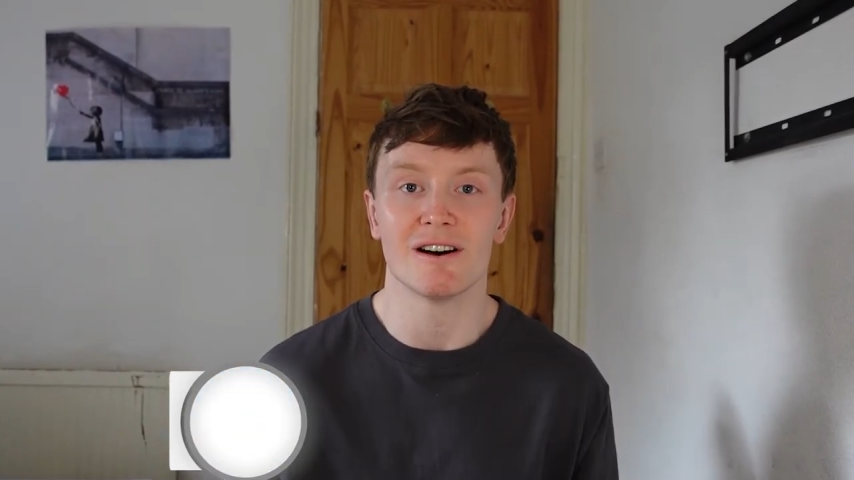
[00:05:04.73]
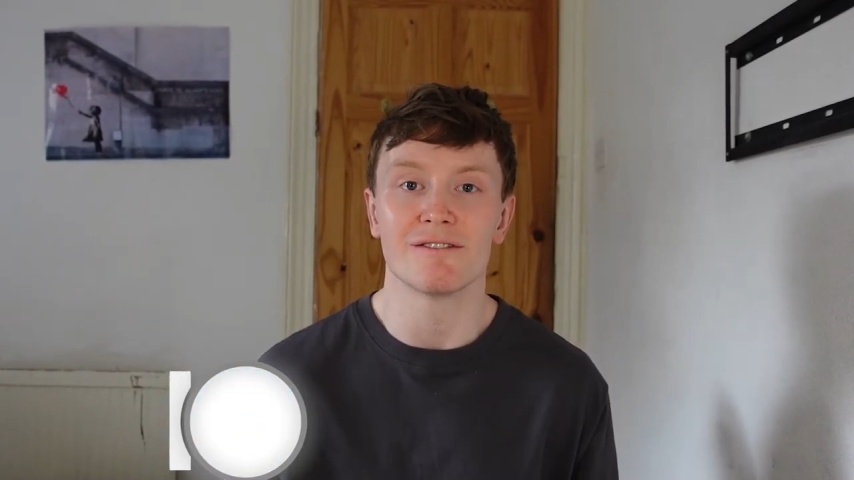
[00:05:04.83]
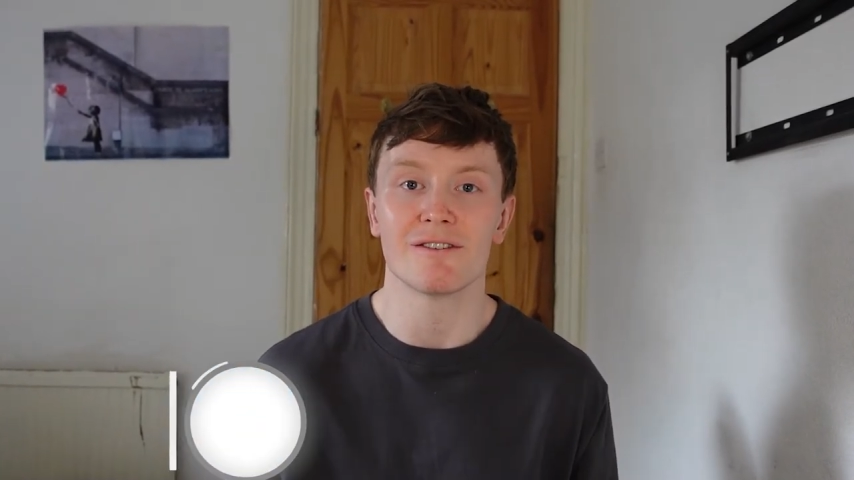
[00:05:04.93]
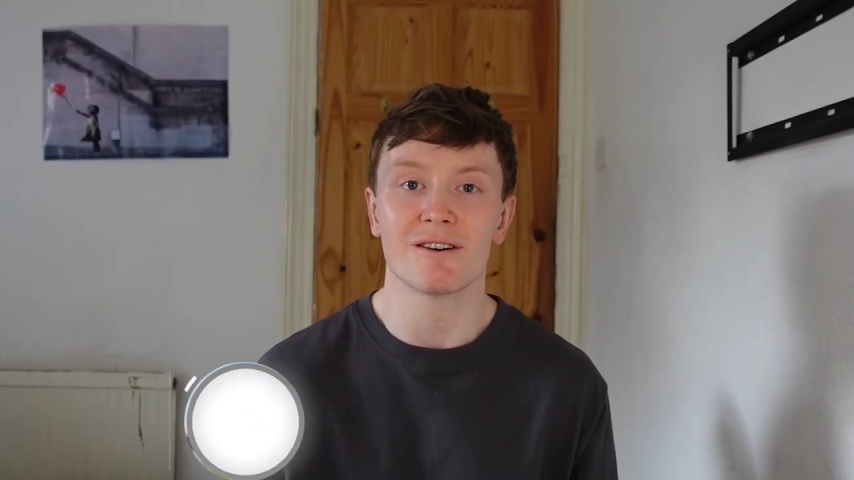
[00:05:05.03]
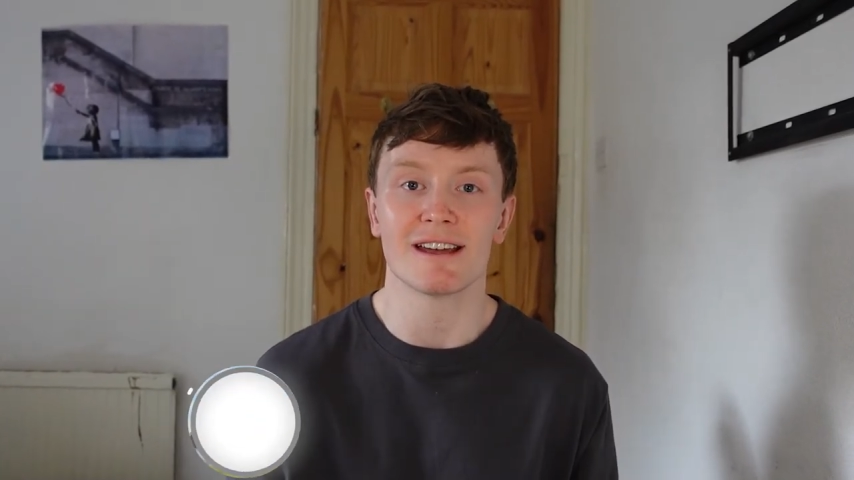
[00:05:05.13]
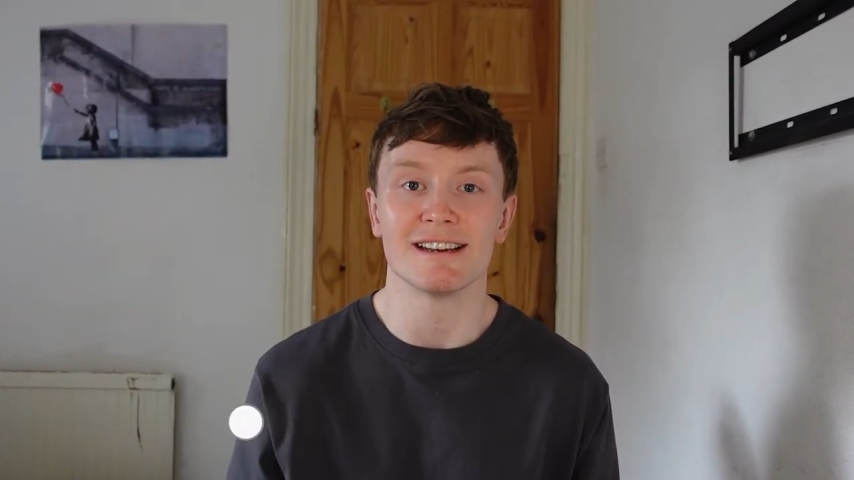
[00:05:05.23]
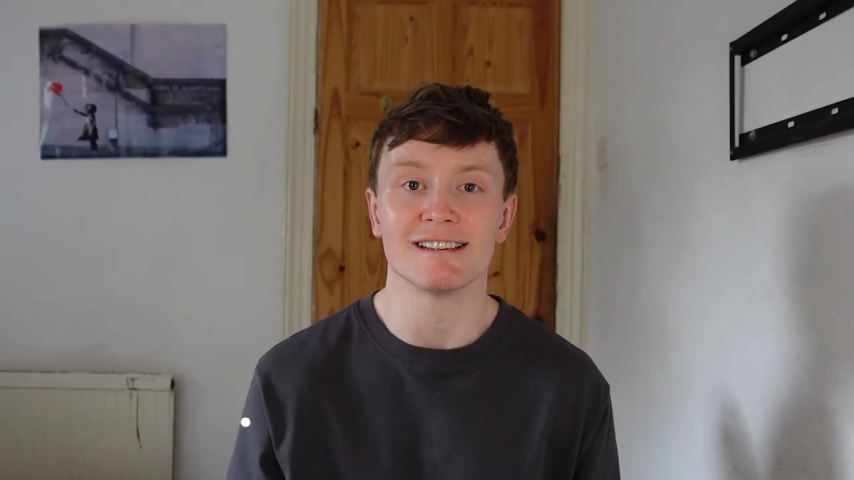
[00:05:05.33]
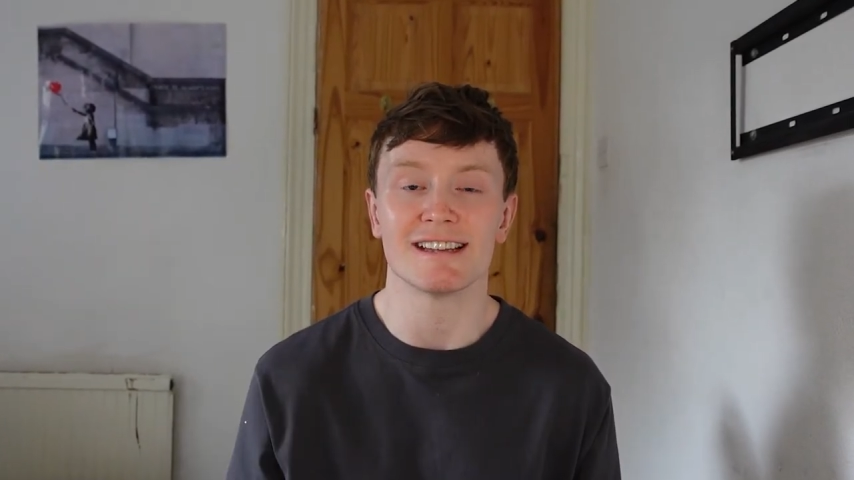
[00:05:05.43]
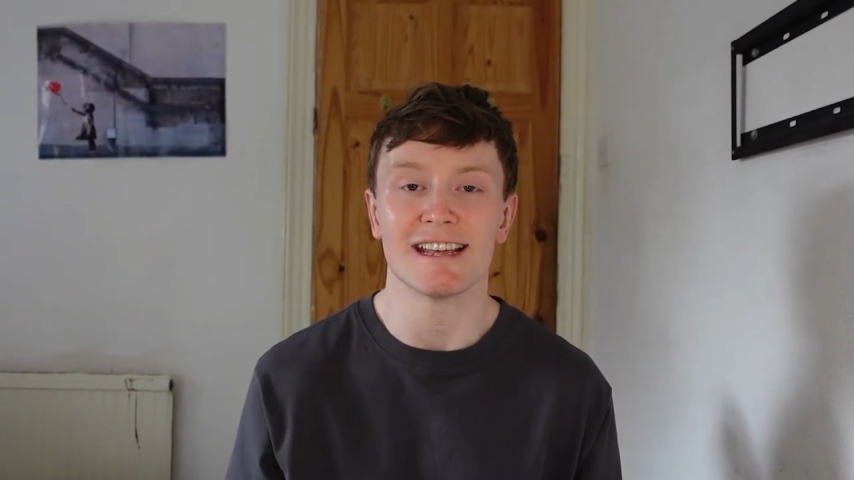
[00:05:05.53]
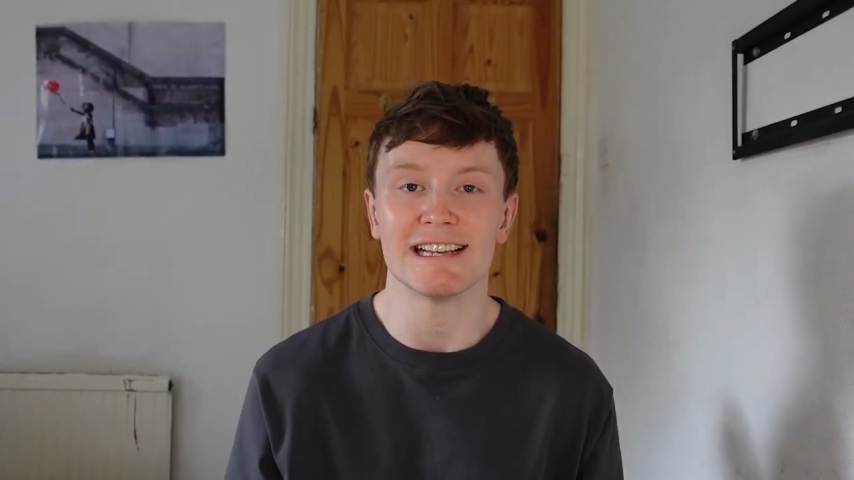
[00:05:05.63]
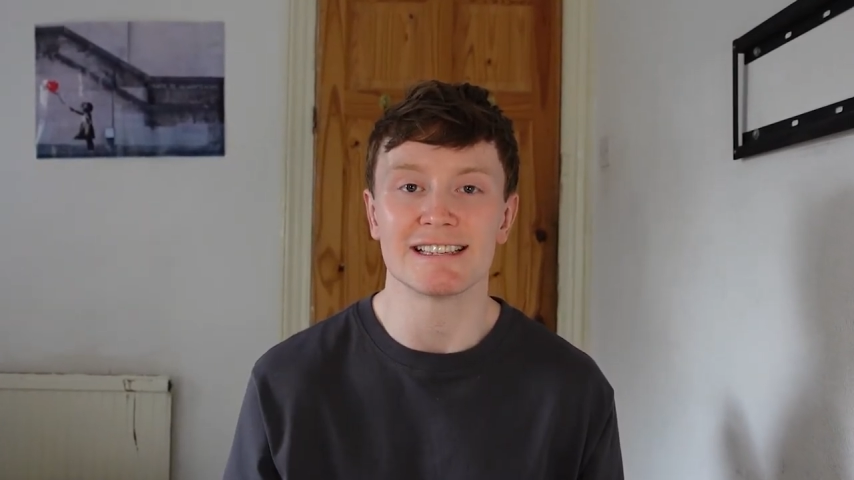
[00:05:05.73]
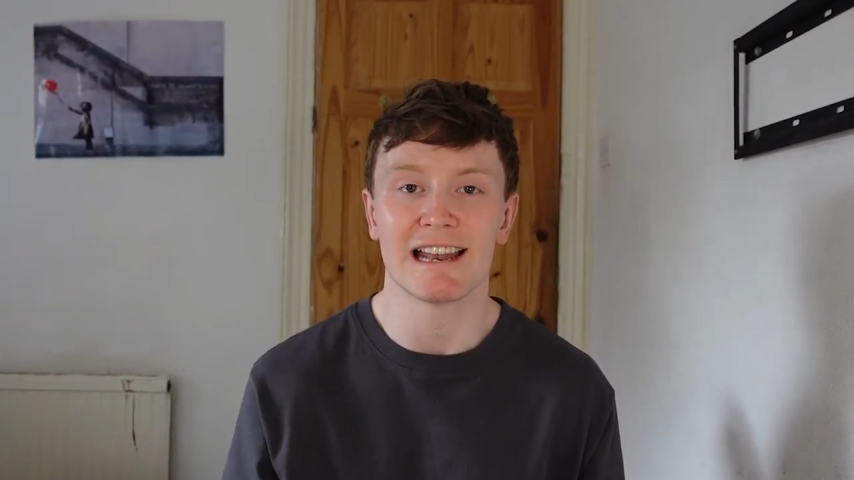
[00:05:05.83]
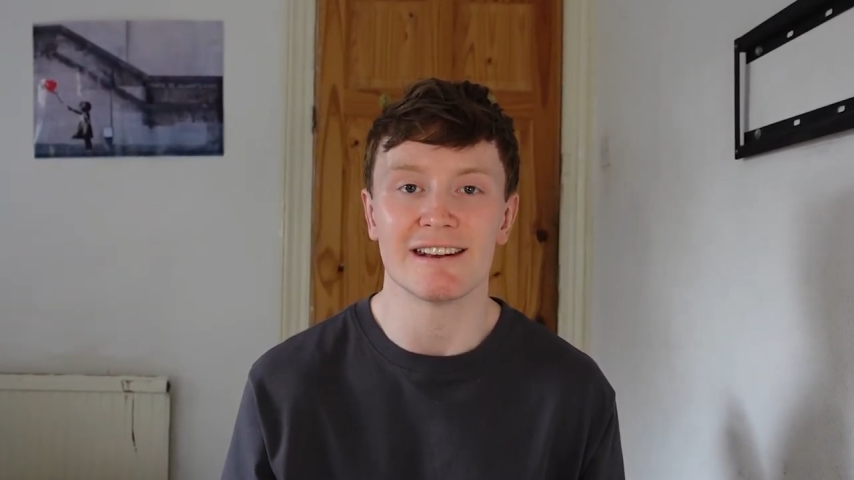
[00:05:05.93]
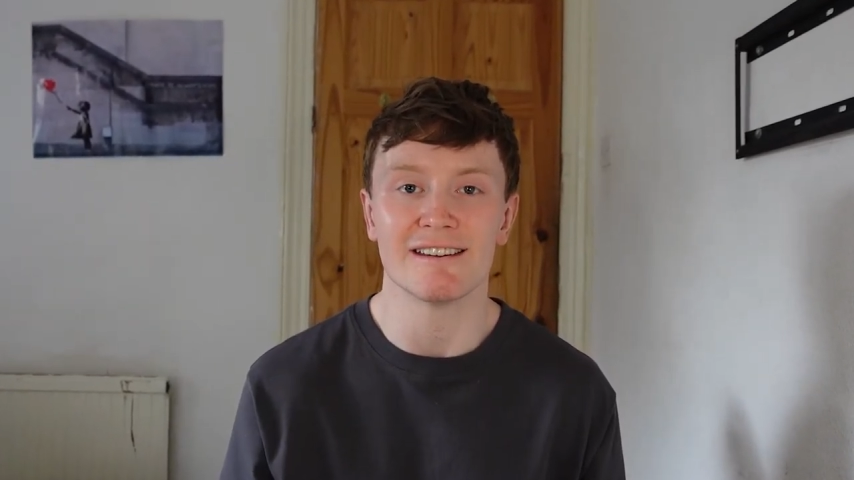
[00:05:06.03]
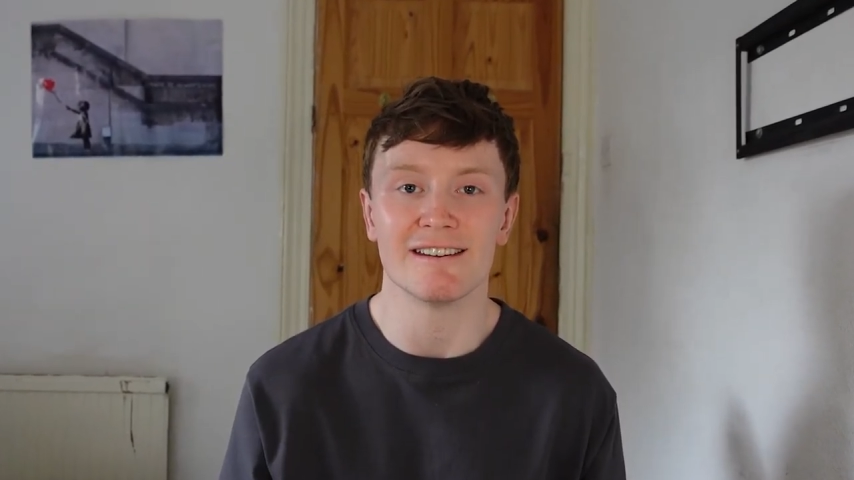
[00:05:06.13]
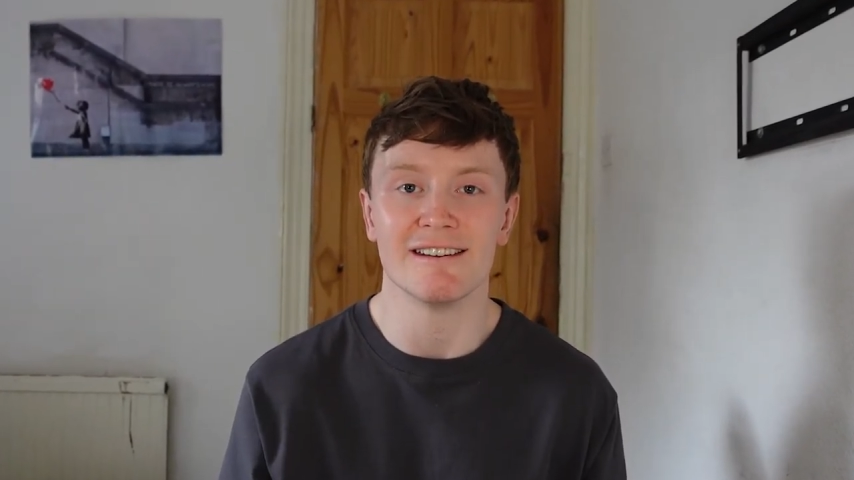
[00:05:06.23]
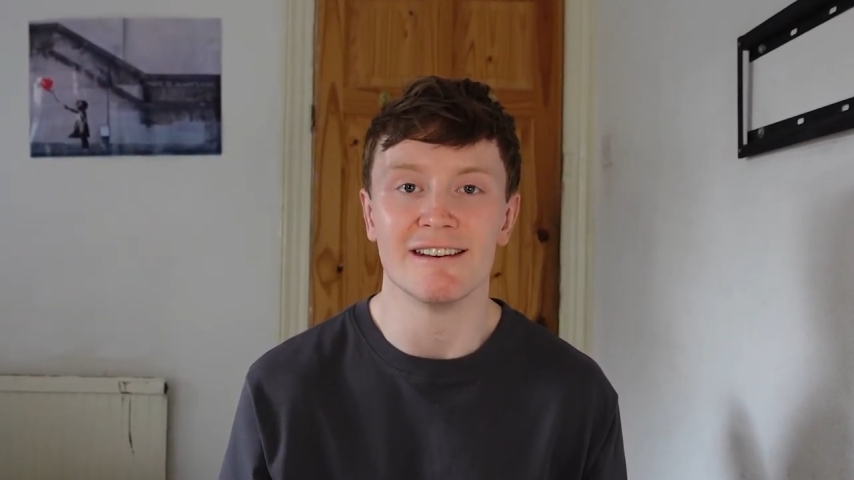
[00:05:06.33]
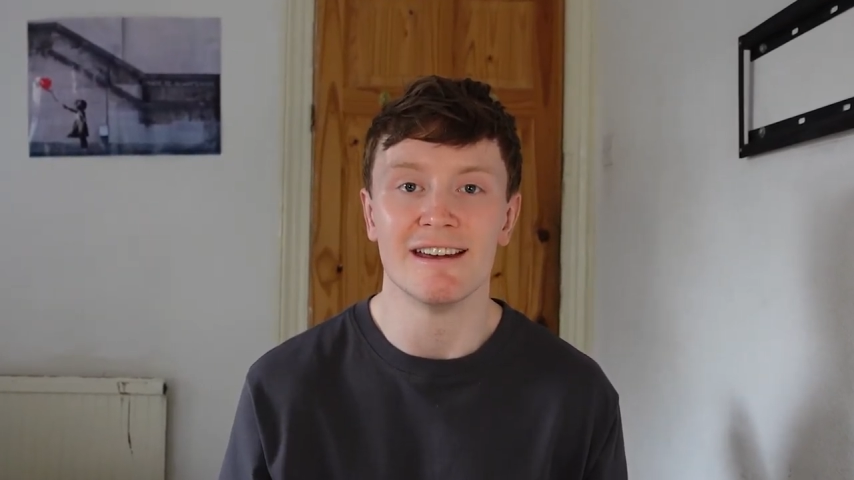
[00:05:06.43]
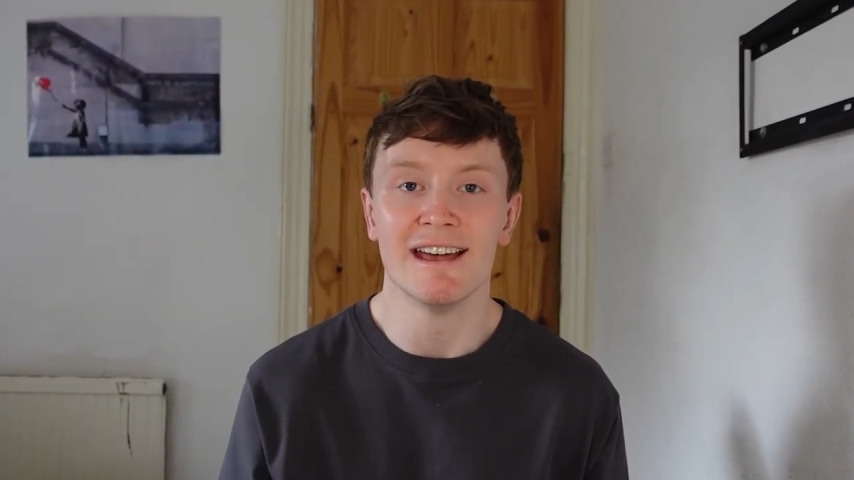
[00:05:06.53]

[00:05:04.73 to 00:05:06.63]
are flocking to East London.